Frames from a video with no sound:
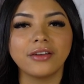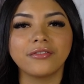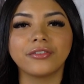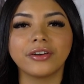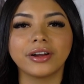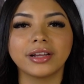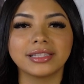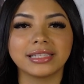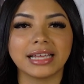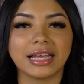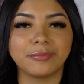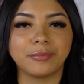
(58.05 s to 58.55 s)

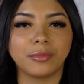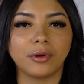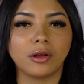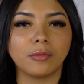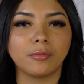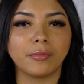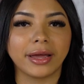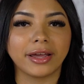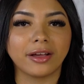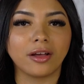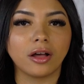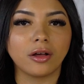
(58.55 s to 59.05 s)
For example,
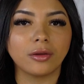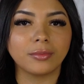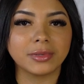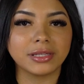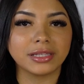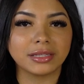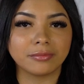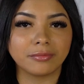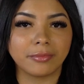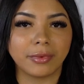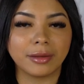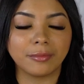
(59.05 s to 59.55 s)
my,
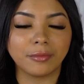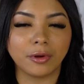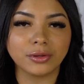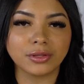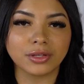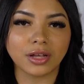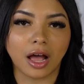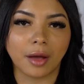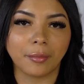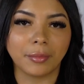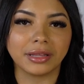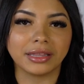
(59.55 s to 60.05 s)
my
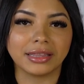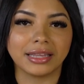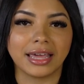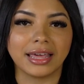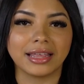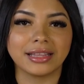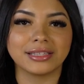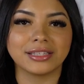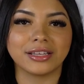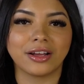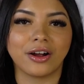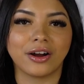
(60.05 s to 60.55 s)
most common
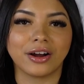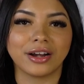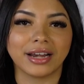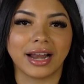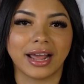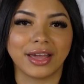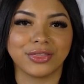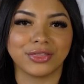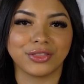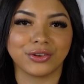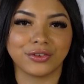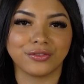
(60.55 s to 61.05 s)
lengths are
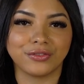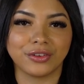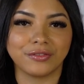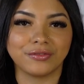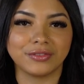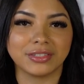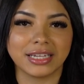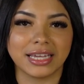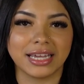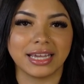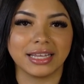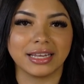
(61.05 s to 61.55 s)
9 through
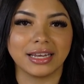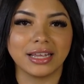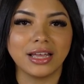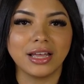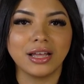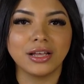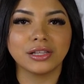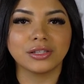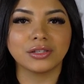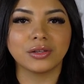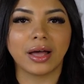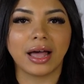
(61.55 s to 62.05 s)
15,
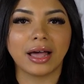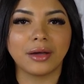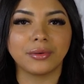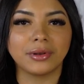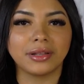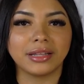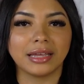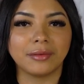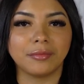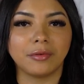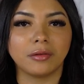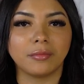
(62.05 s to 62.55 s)
so I
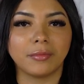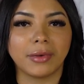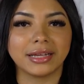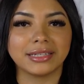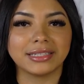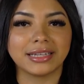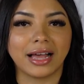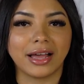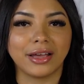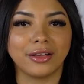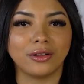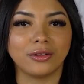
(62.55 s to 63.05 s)
would label my
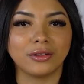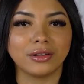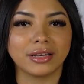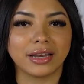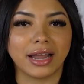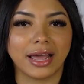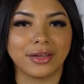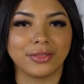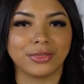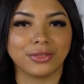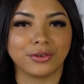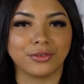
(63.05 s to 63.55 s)
tile
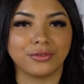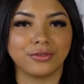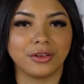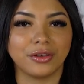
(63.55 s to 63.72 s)
9 through